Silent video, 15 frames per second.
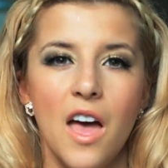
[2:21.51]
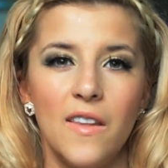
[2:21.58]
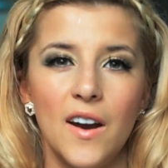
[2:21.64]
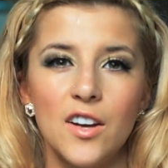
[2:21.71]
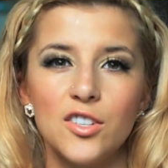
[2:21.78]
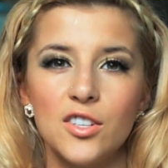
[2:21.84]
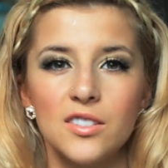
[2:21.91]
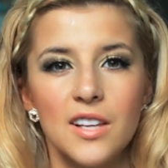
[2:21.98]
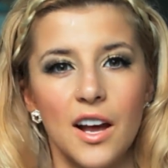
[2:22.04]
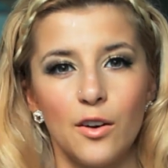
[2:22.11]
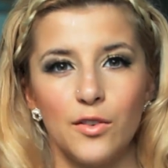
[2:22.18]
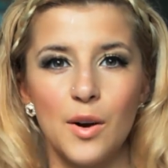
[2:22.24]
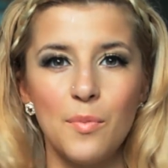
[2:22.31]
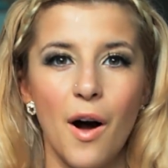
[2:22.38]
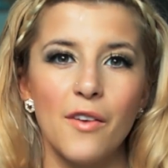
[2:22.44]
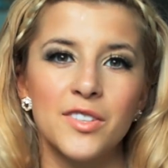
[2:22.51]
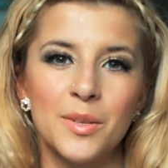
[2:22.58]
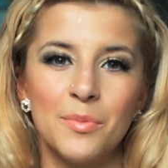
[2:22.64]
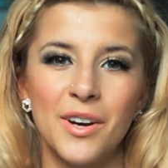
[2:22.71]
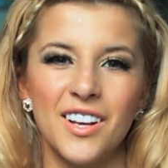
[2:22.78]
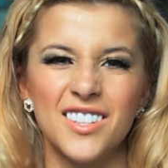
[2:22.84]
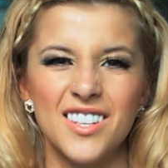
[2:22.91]
and not just like rip off
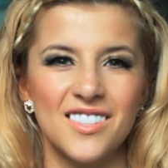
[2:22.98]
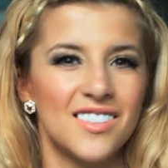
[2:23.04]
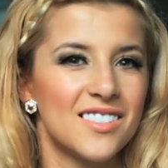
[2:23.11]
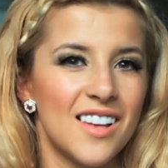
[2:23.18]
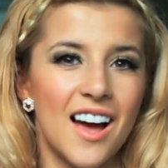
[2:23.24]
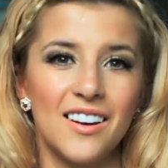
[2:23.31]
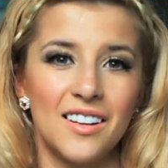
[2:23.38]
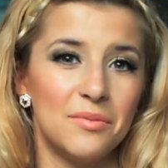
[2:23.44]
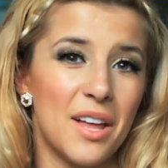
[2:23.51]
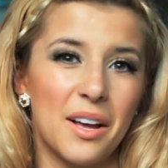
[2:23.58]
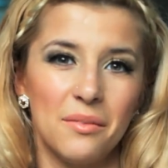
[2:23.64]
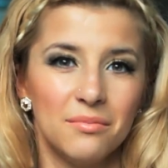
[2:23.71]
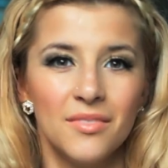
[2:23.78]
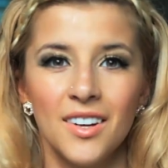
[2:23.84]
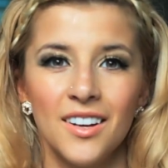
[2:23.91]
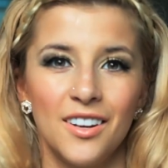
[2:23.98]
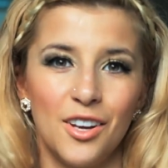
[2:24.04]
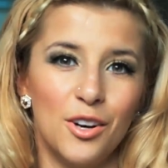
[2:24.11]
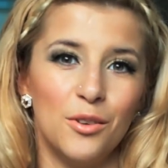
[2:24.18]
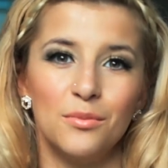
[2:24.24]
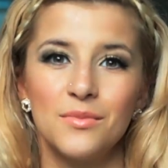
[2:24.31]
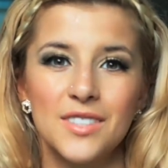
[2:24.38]
somebody else's design and like,
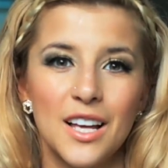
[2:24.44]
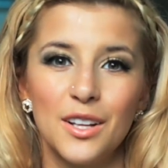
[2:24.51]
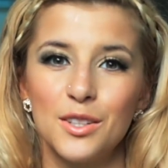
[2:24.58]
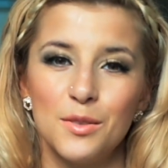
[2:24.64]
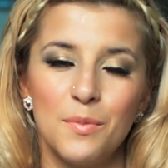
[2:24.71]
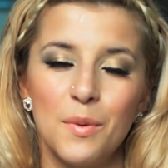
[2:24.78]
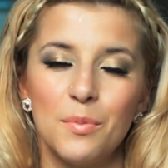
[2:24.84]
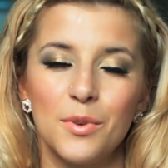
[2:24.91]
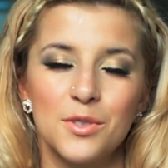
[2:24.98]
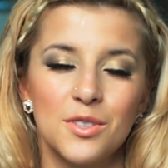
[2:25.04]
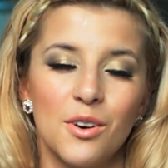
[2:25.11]
you know, sell it to people.